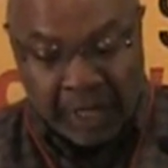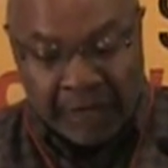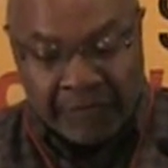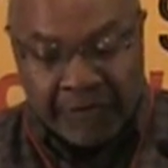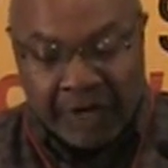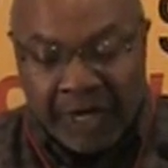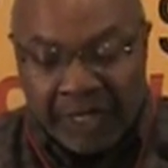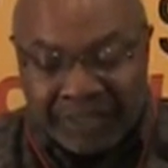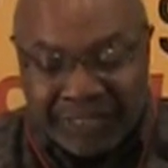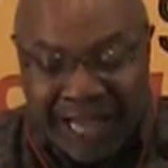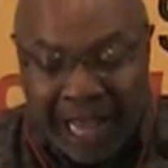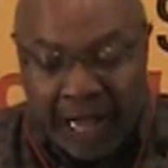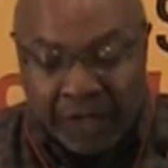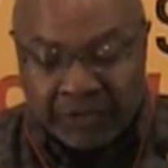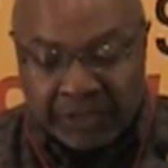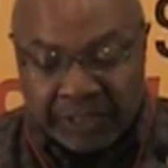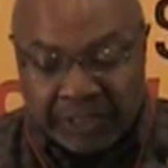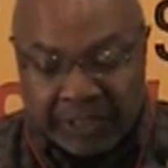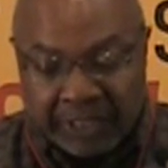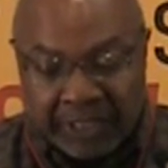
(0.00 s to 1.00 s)
For us,
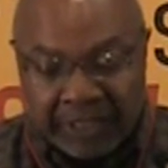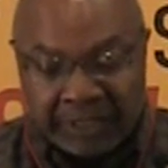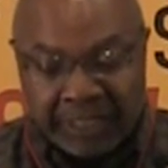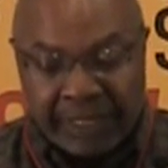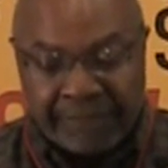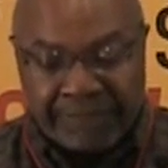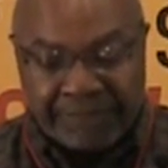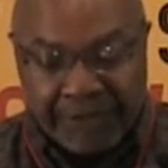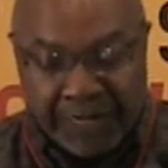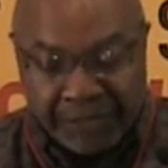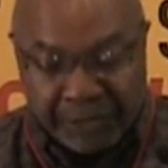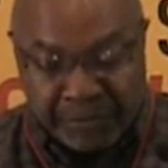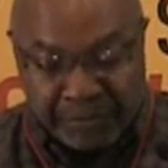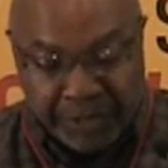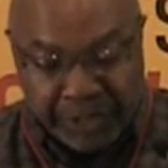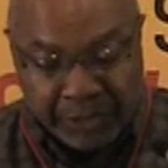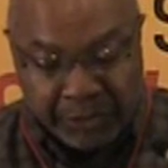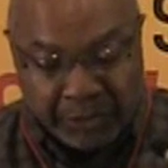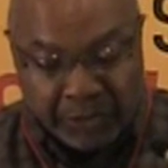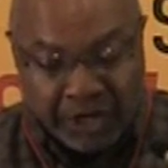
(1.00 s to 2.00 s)
housing is a
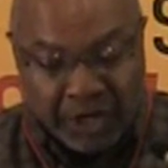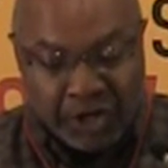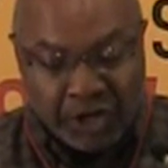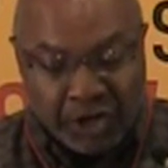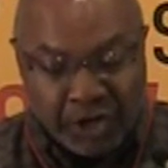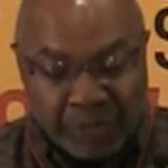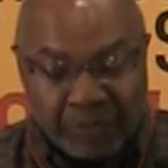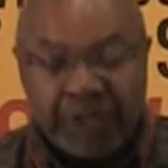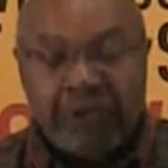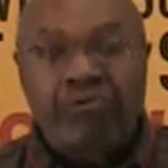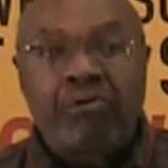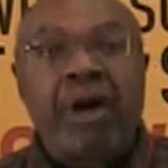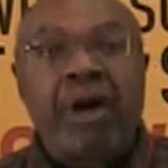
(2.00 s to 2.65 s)
fundamental human